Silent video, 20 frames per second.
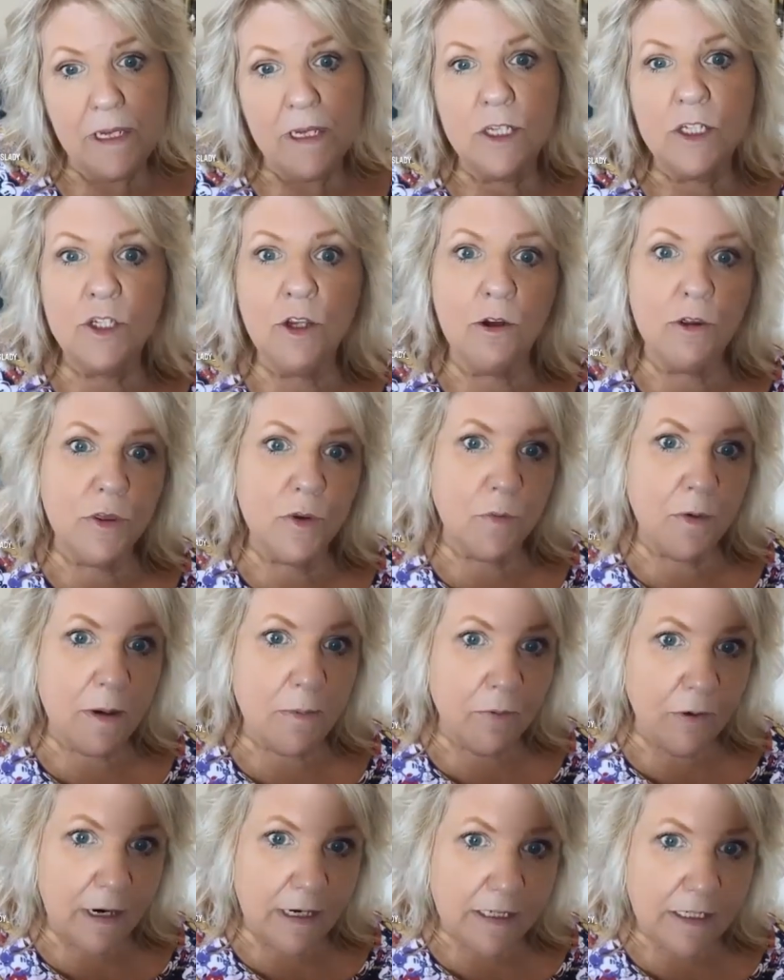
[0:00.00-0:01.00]
So 3
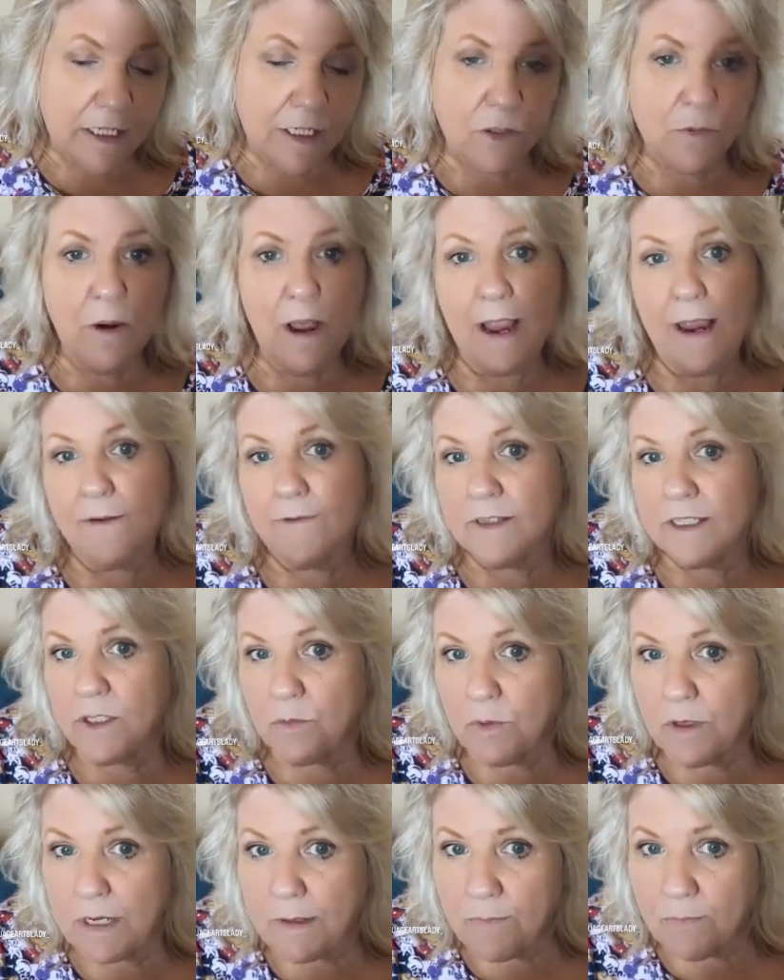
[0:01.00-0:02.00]
presidents' wives,
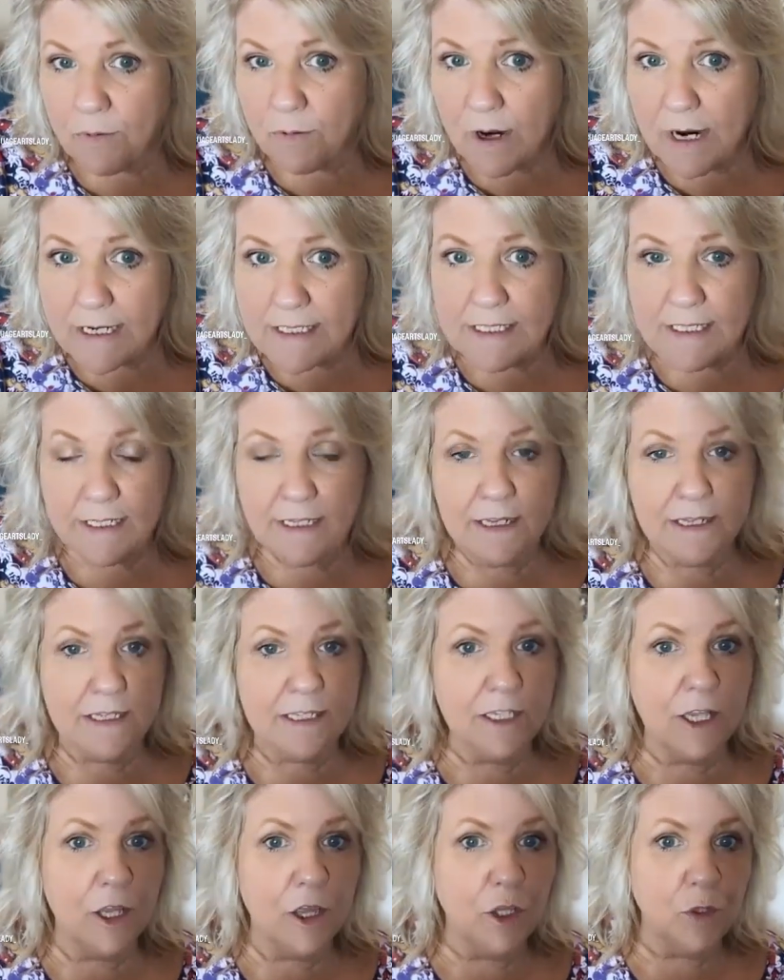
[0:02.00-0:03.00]
3
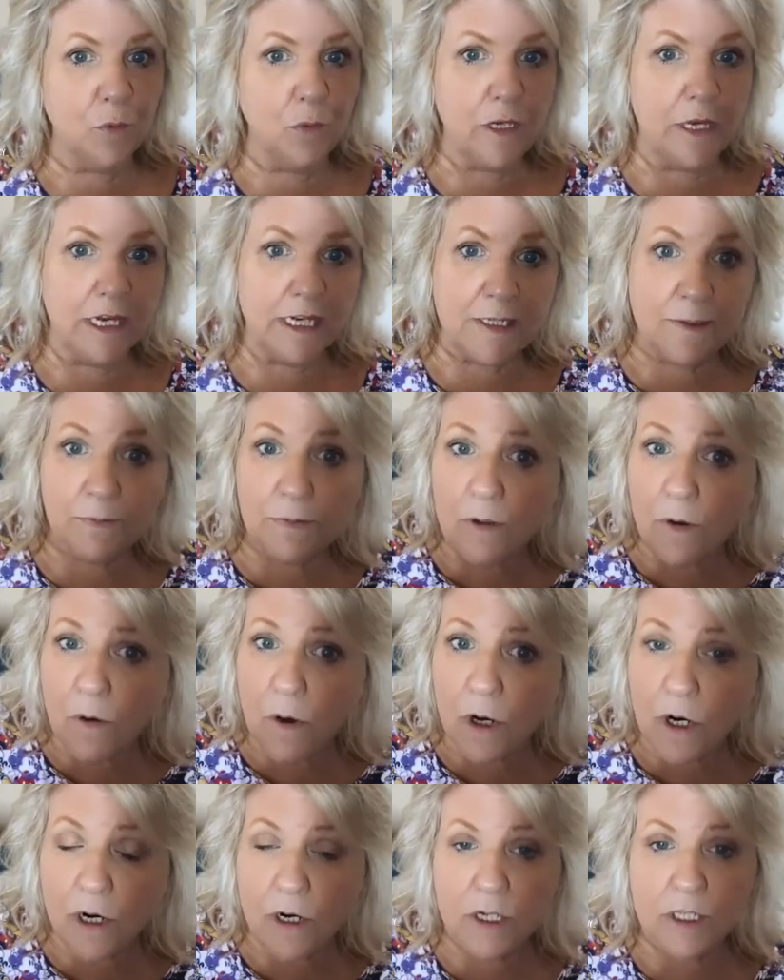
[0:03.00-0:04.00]
presidents, 3
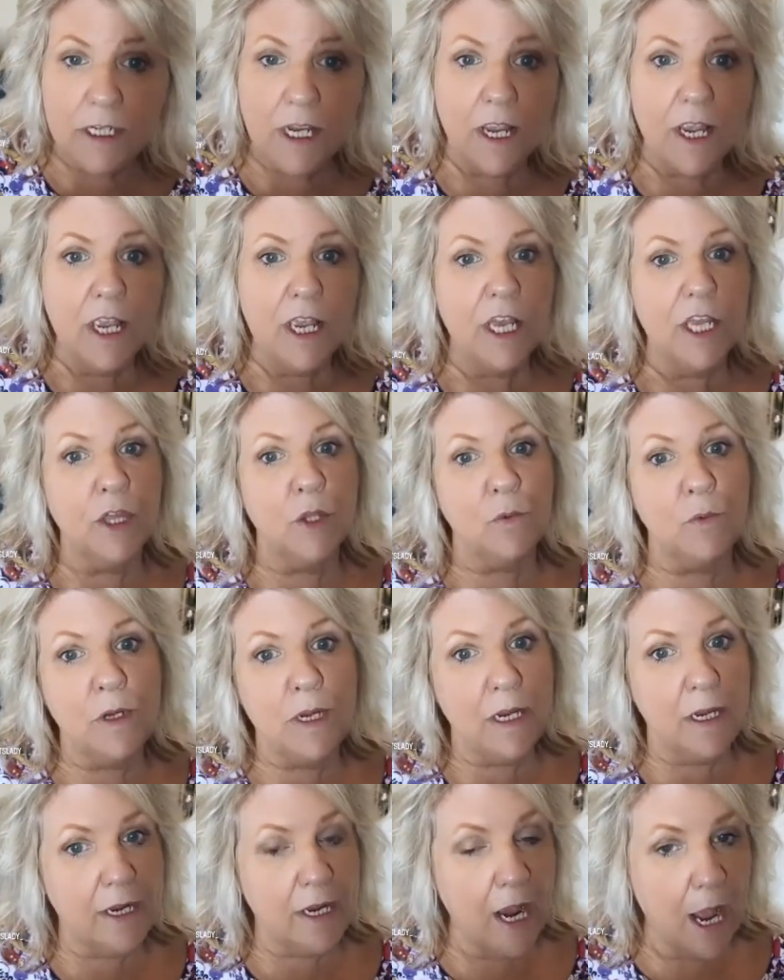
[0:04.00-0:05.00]
explorers,
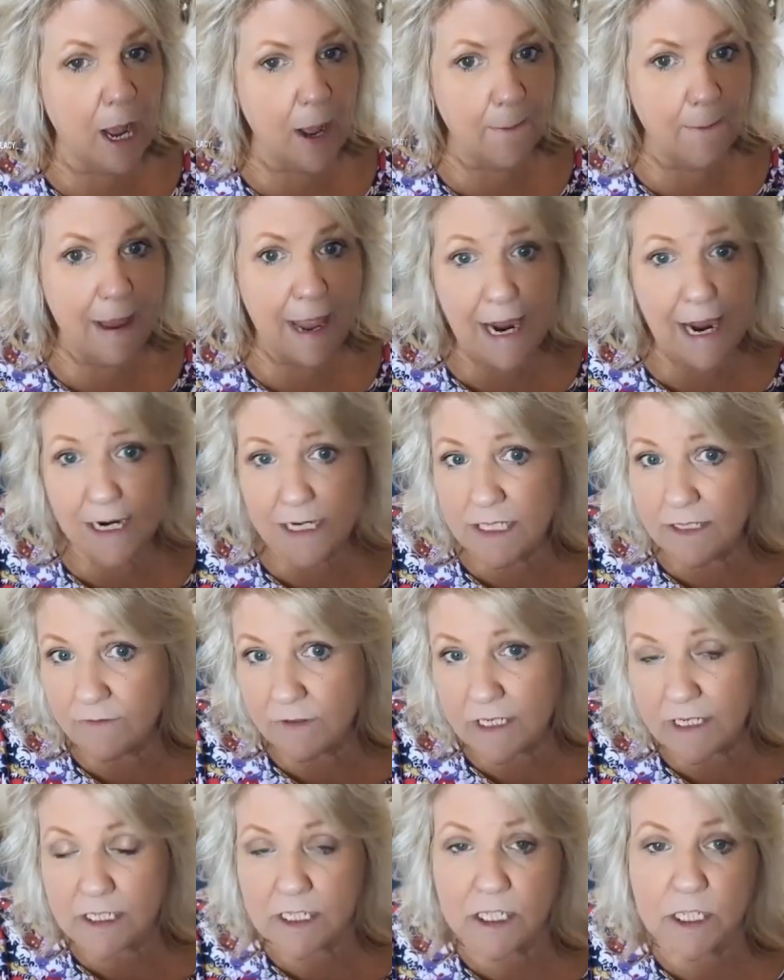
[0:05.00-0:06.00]
3
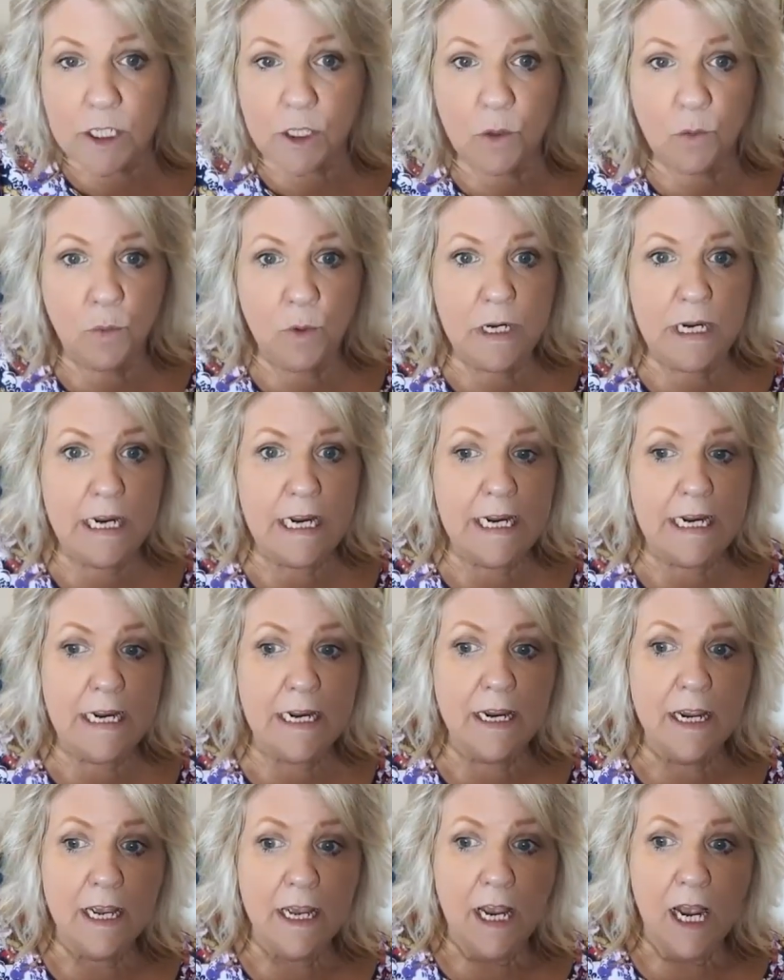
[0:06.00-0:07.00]
activists,
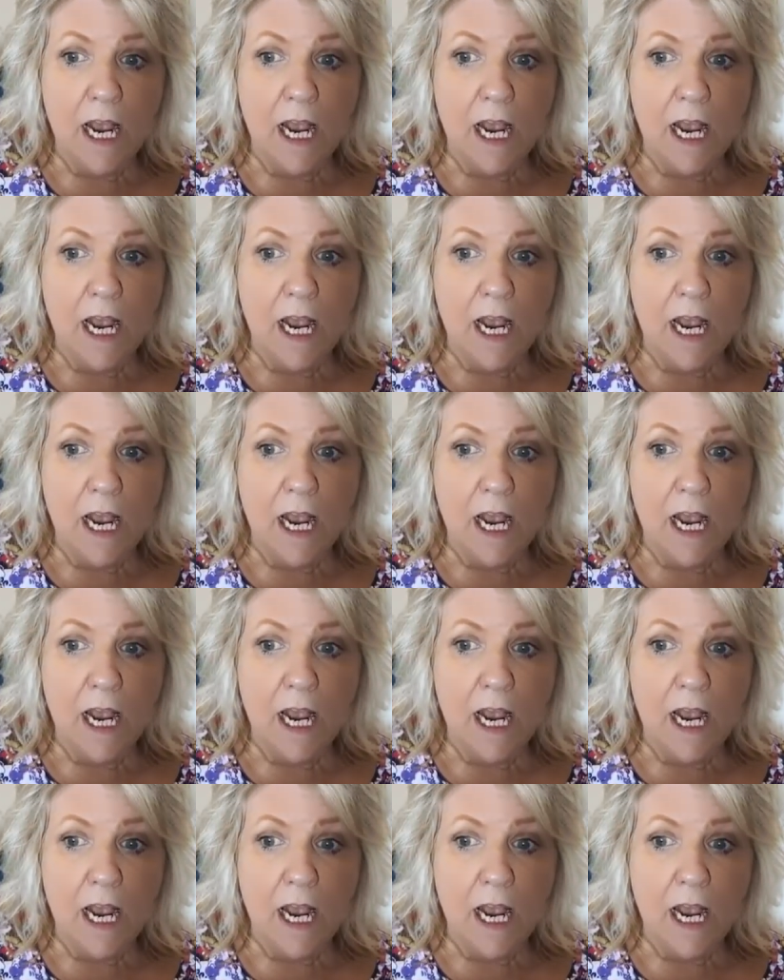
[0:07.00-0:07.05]
3